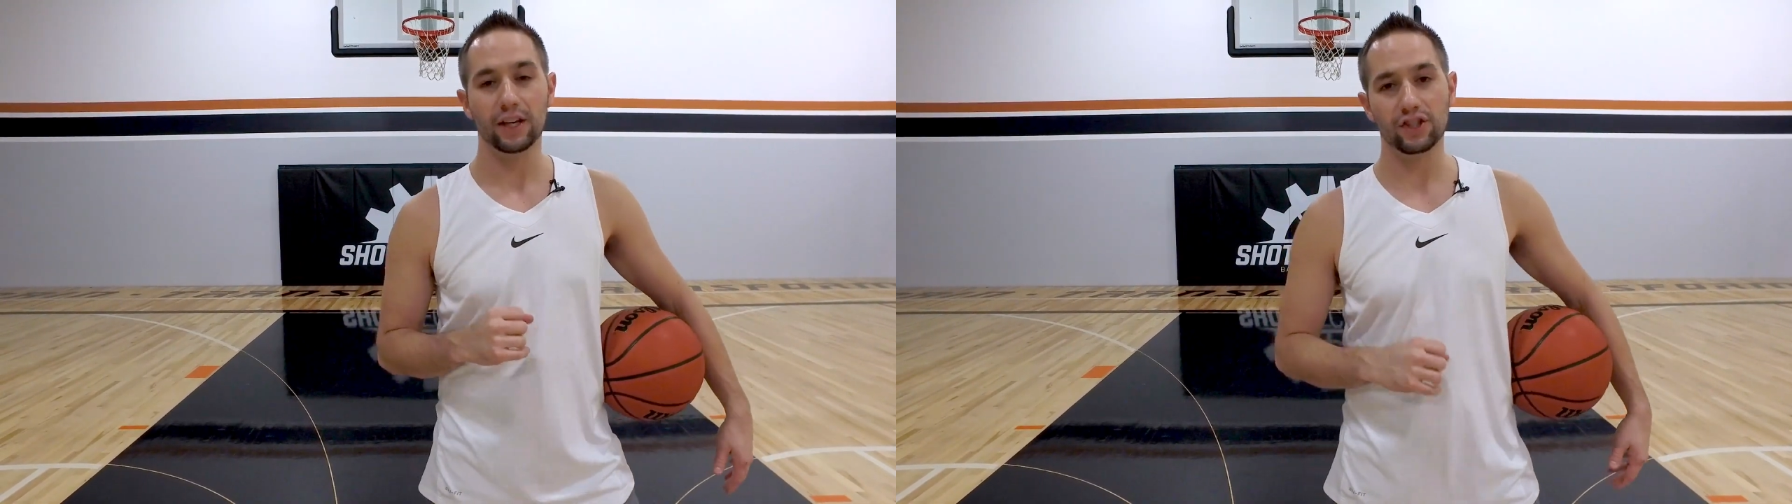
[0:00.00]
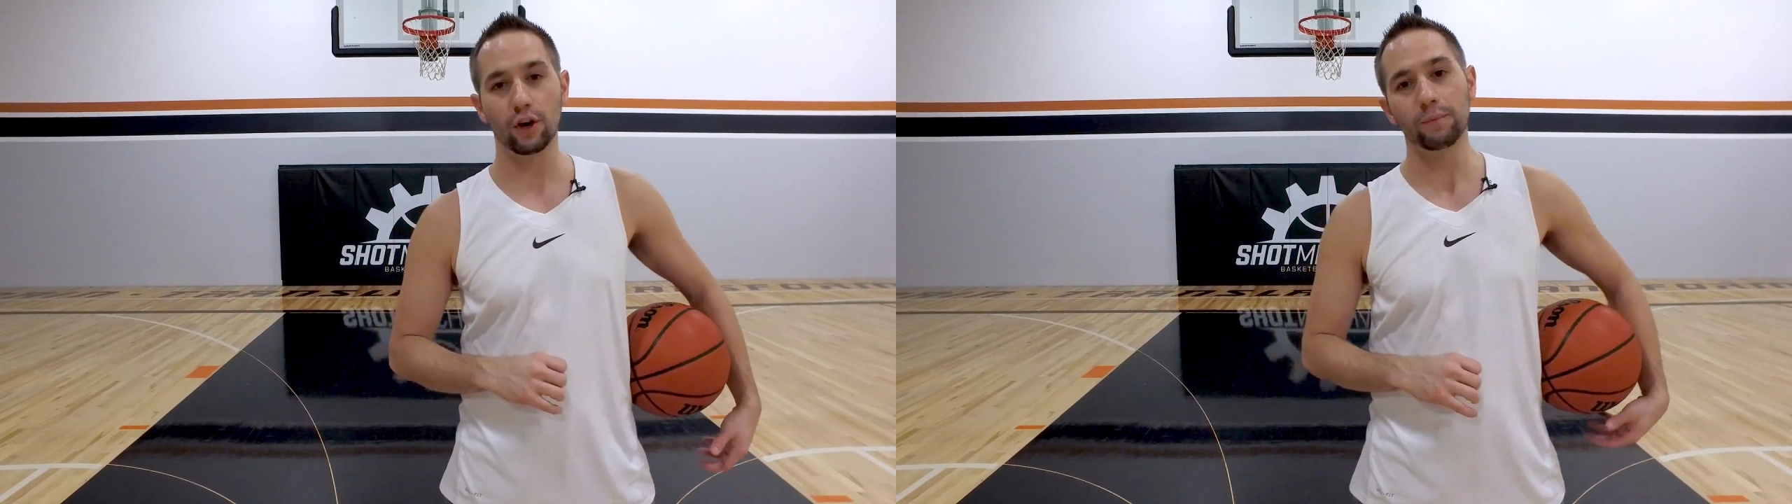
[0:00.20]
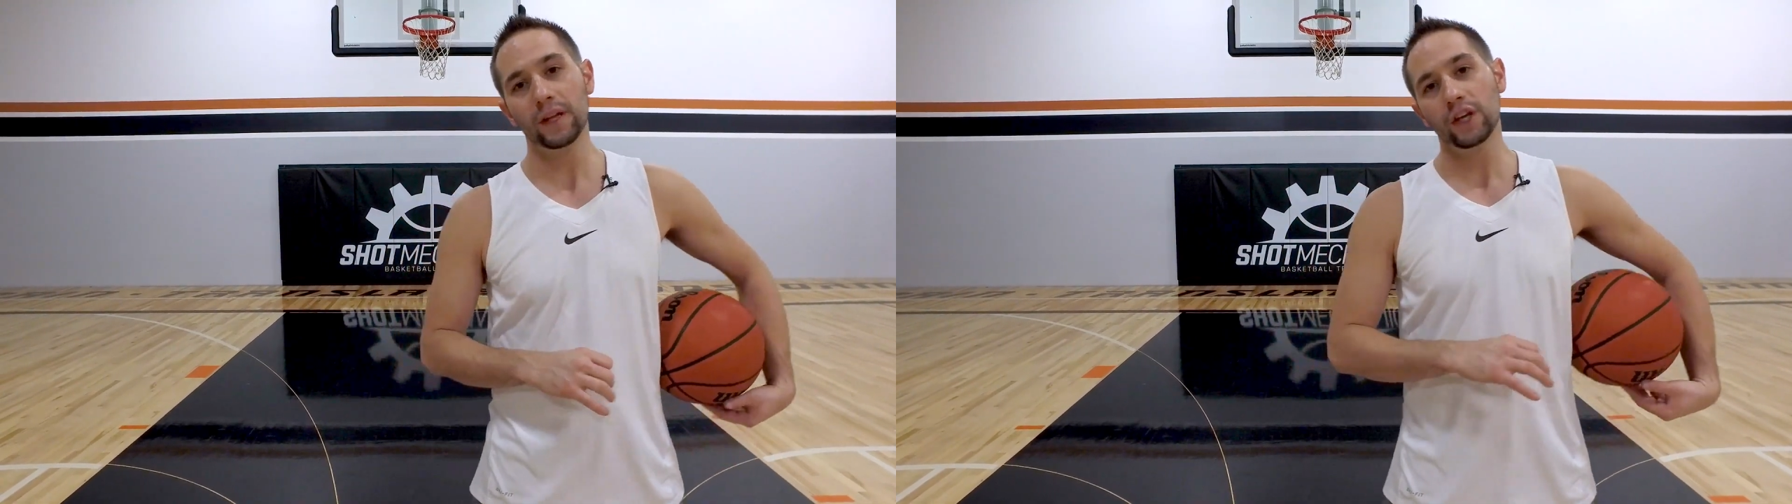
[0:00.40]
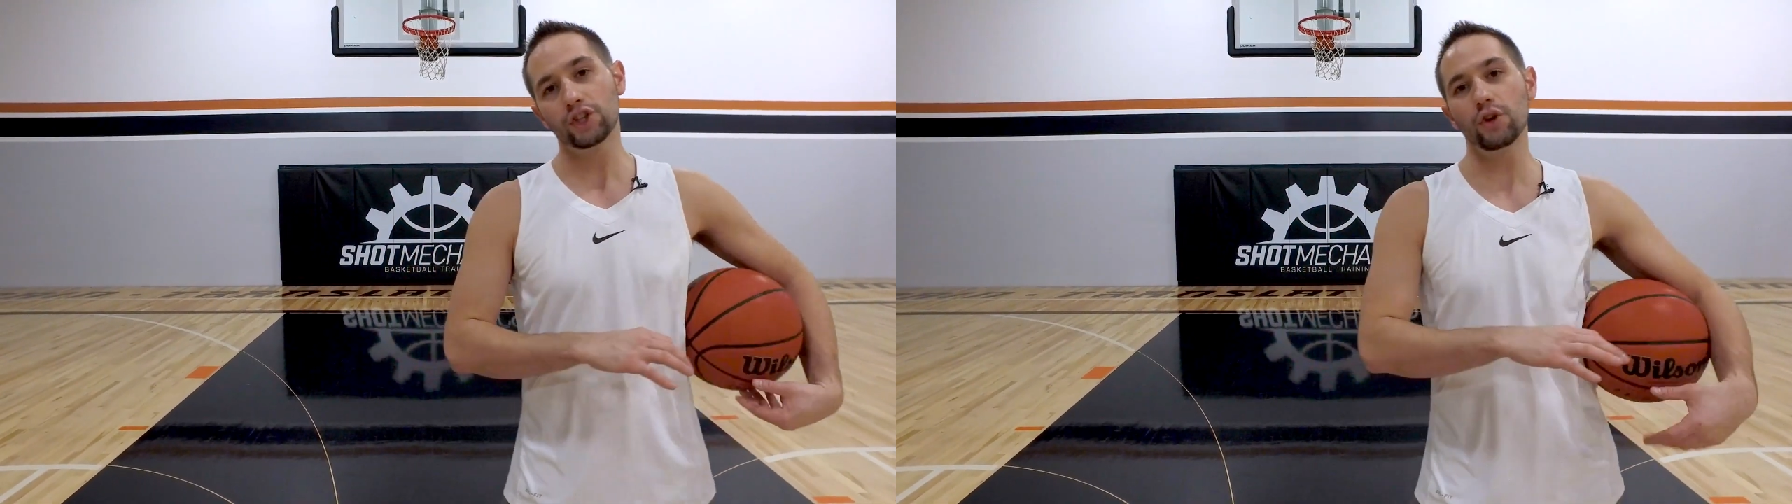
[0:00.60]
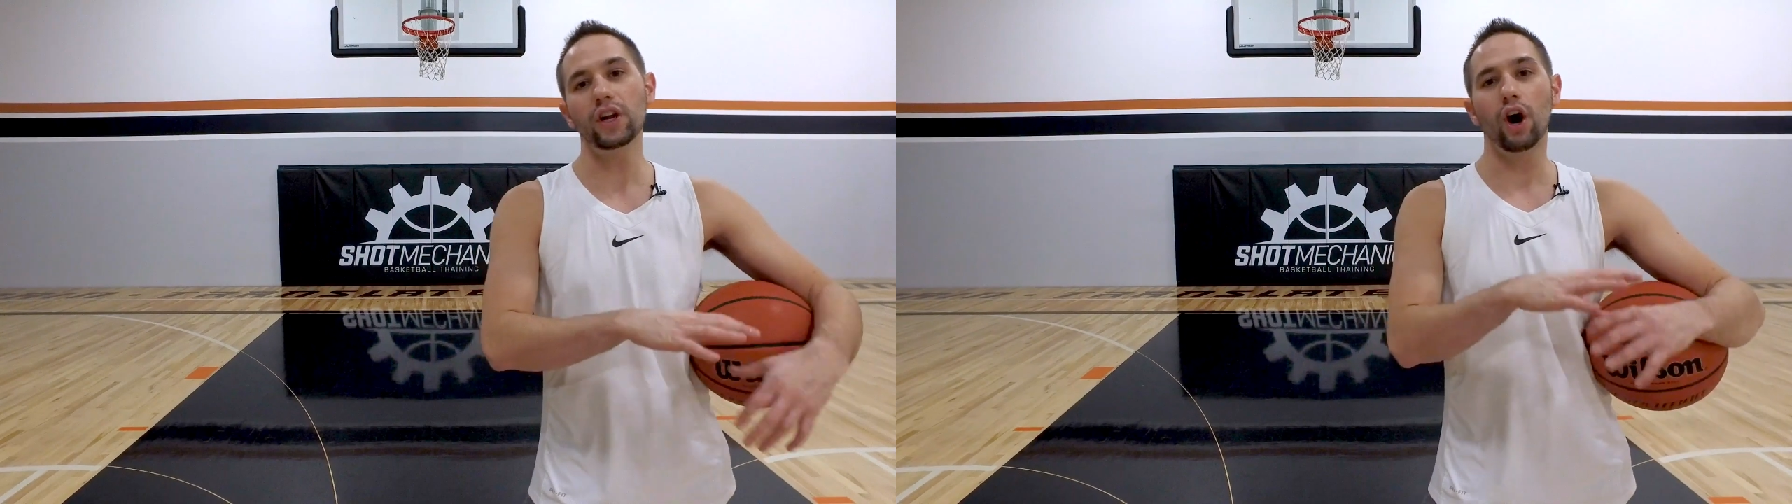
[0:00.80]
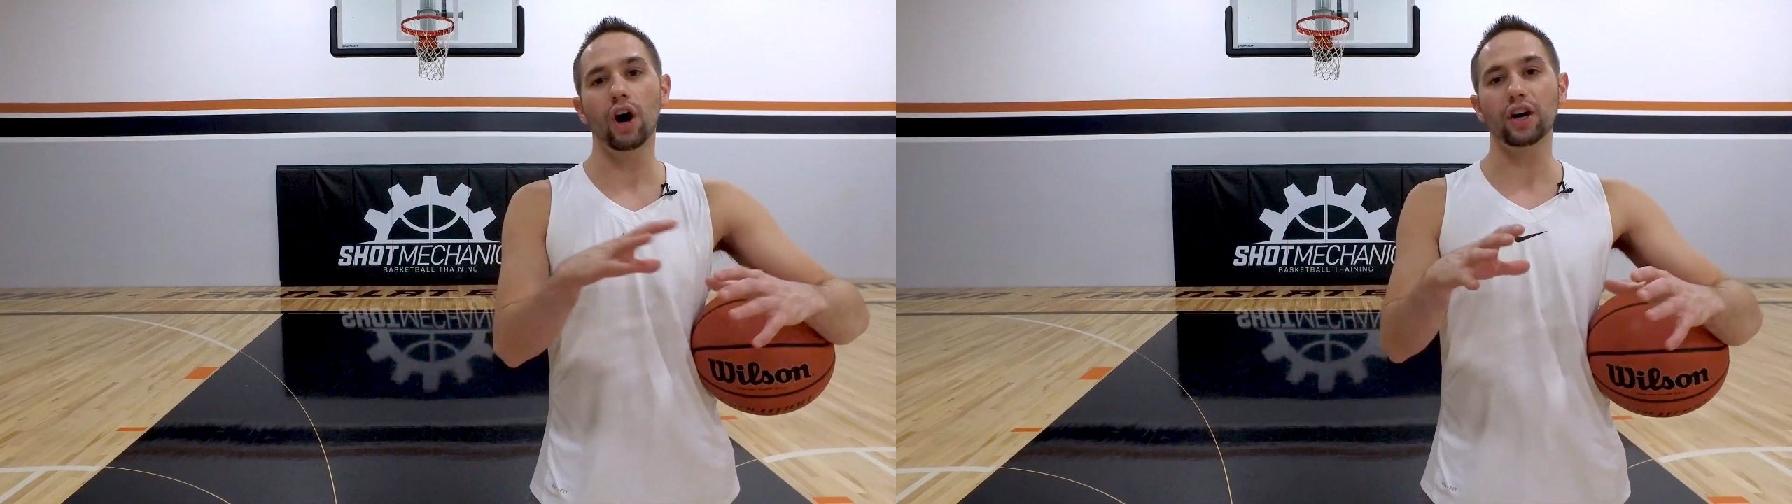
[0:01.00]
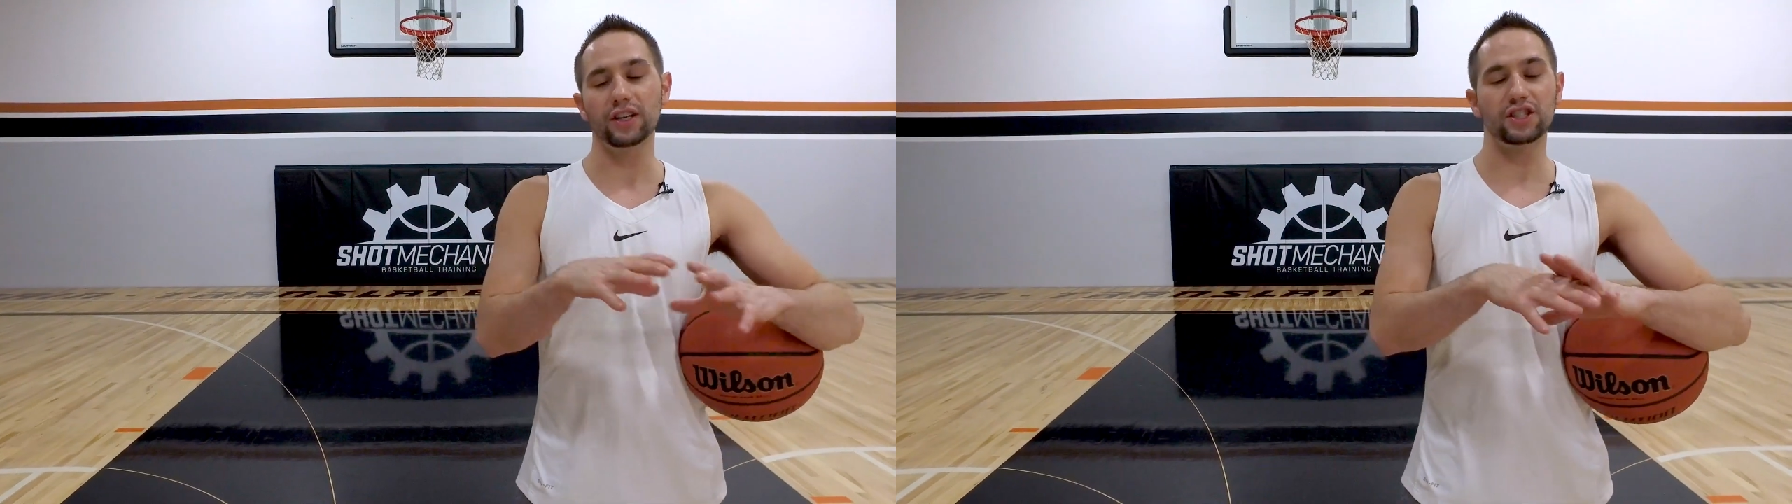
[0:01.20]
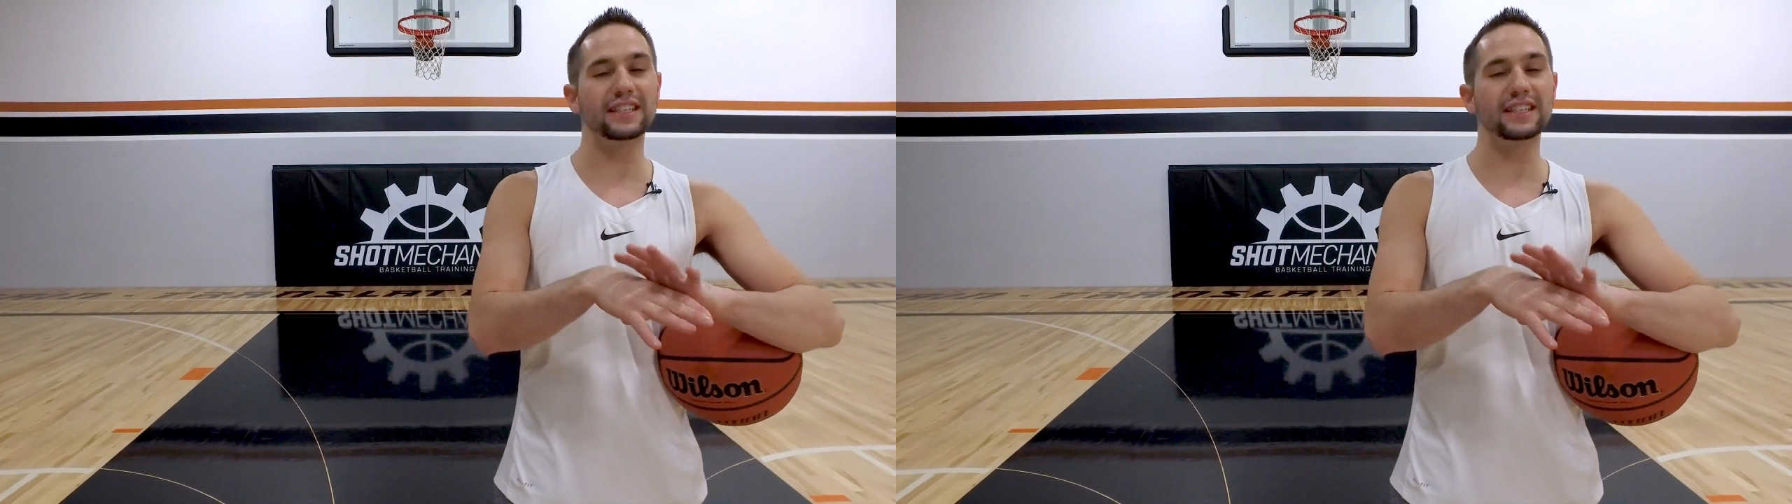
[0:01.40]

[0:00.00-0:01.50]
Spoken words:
So shooting arc is